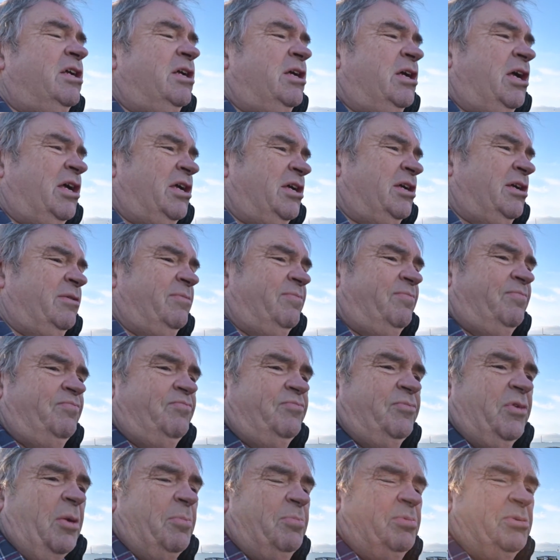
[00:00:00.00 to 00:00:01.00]

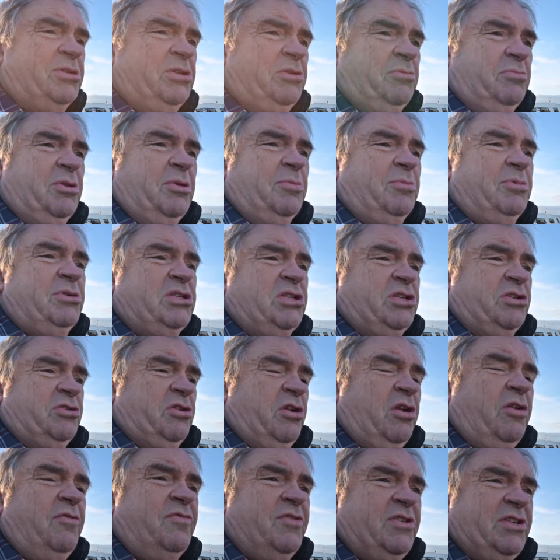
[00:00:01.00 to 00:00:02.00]
I presume they must have
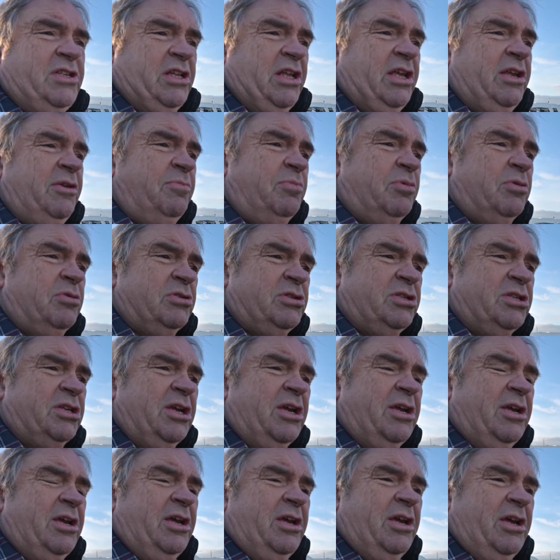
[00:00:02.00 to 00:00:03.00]
done, obviously, but
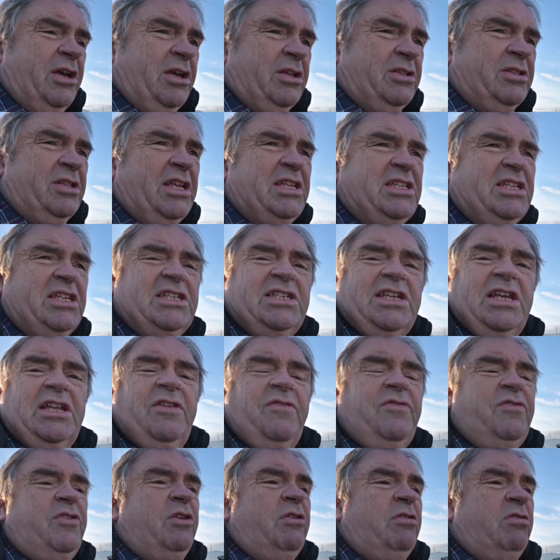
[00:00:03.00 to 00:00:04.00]
unless it's had
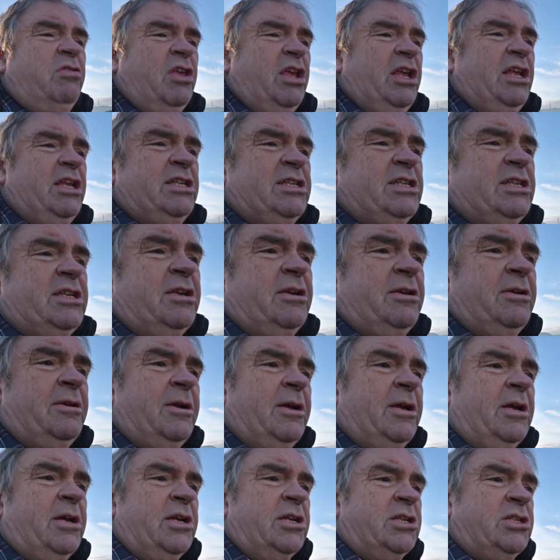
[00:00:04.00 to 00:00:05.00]
a few things
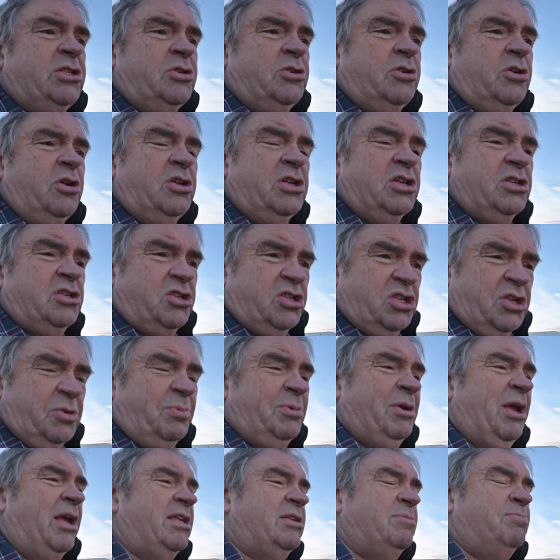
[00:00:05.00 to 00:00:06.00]
stuck on it, because there's
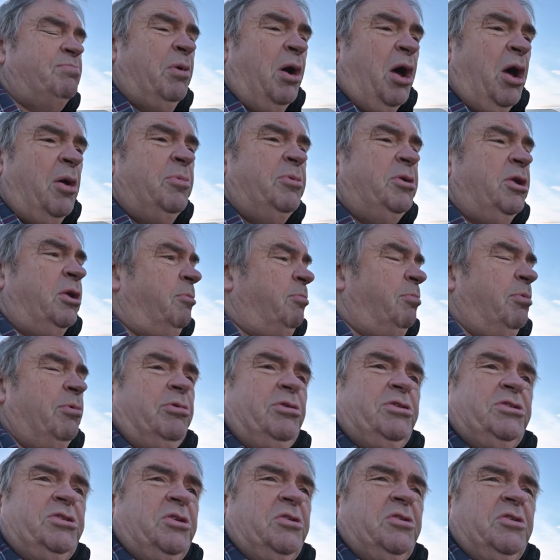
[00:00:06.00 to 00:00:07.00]
a gas barbecue
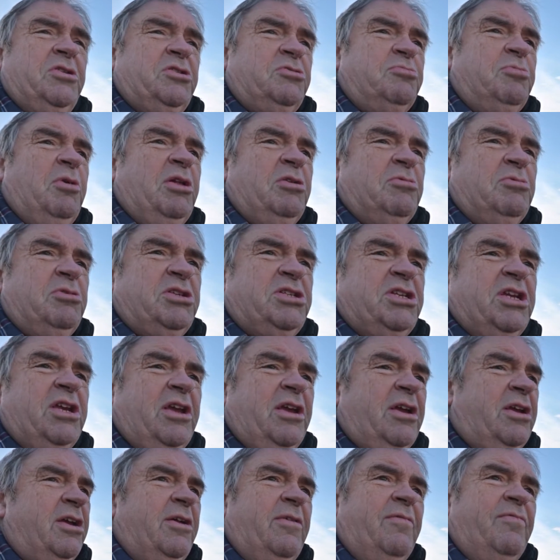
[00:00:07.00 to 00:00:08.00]
point on it as well, which
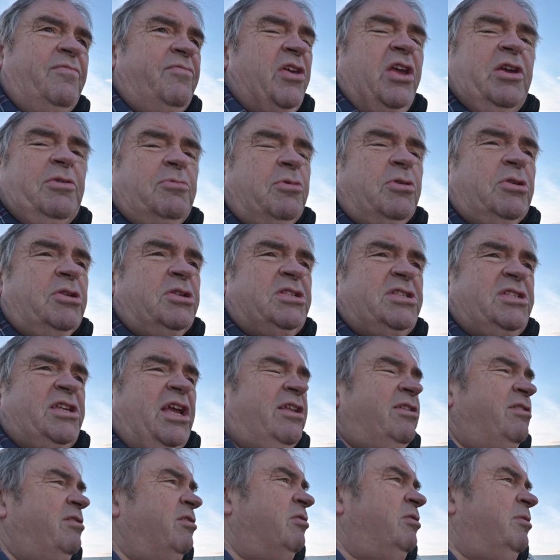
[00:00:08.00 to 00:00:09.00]
they weren't
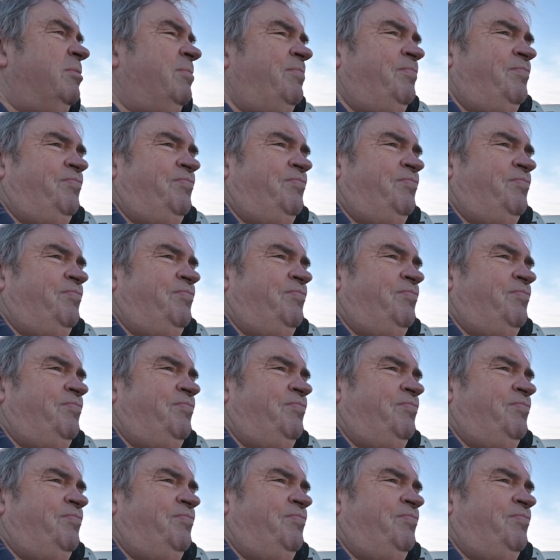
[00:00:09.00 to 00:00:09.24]
standard.